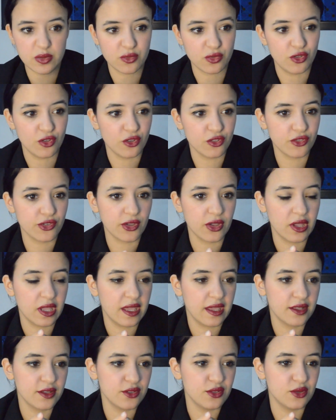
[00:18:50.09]
to
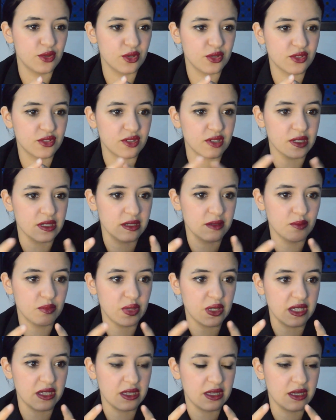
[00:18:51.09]
not
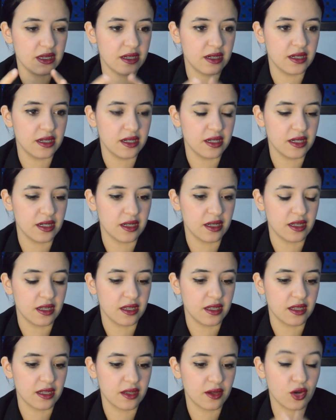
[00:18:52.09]
be
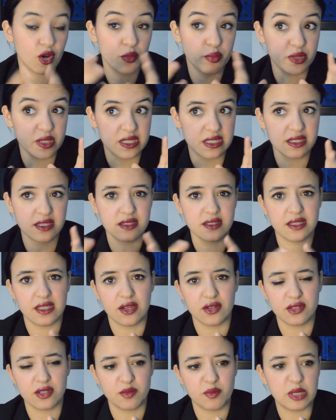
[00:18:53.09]
copying the
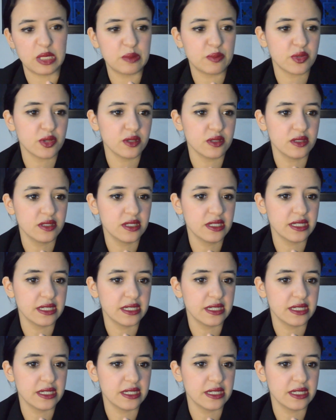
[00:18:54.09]
other people